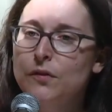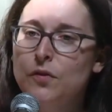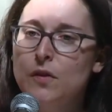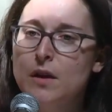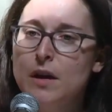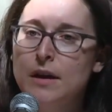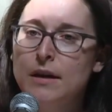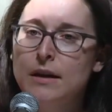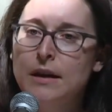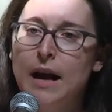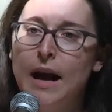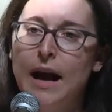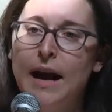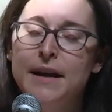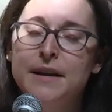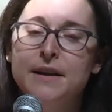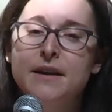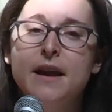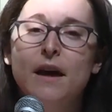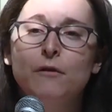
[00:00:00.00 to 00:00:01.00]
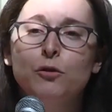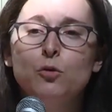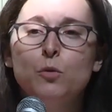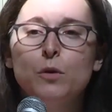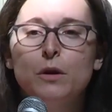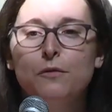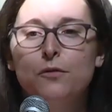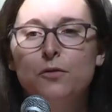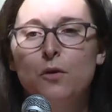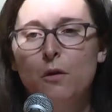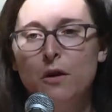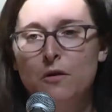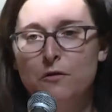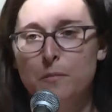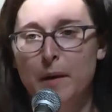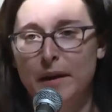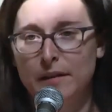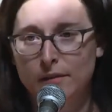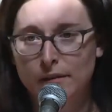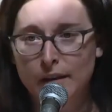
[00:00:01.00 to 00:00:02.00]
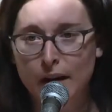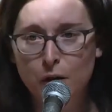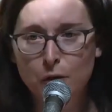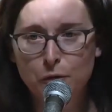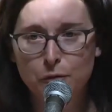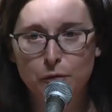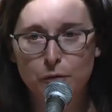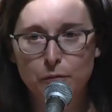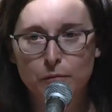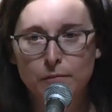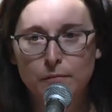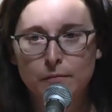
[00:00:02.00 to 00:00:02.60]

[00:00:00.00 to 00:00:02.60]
thing I never would have thought of myself,